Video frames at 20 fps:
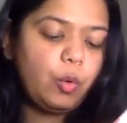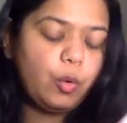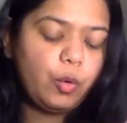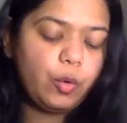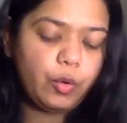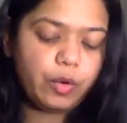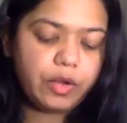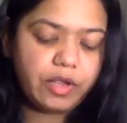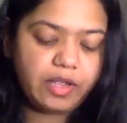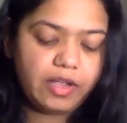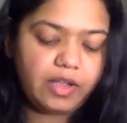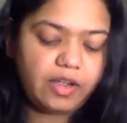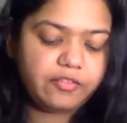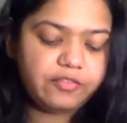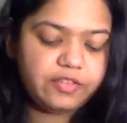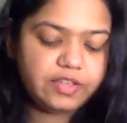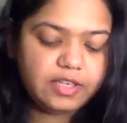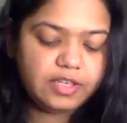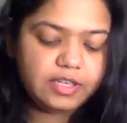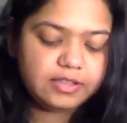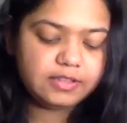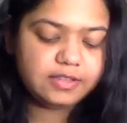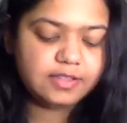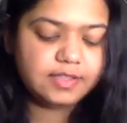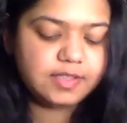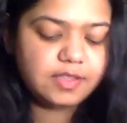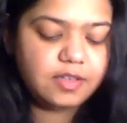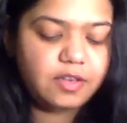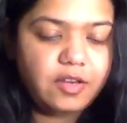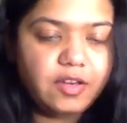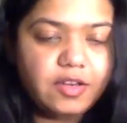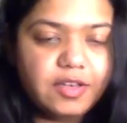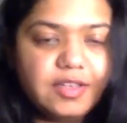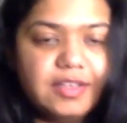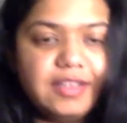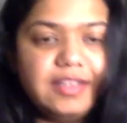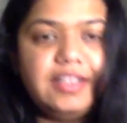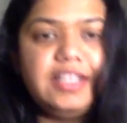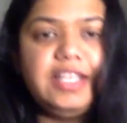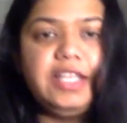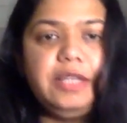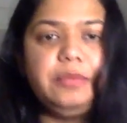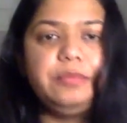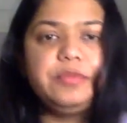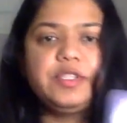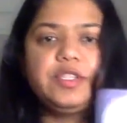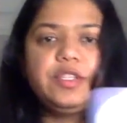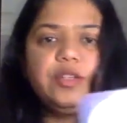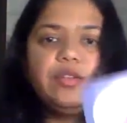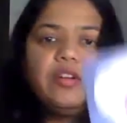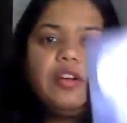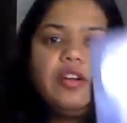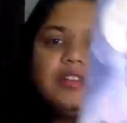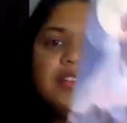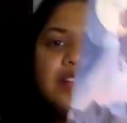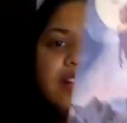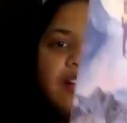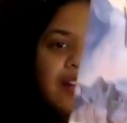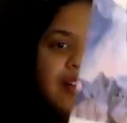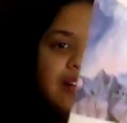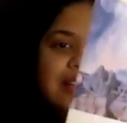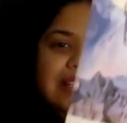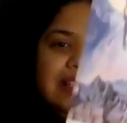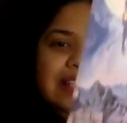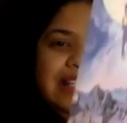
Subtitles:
Okay, I feel like this card Leap. So you got the card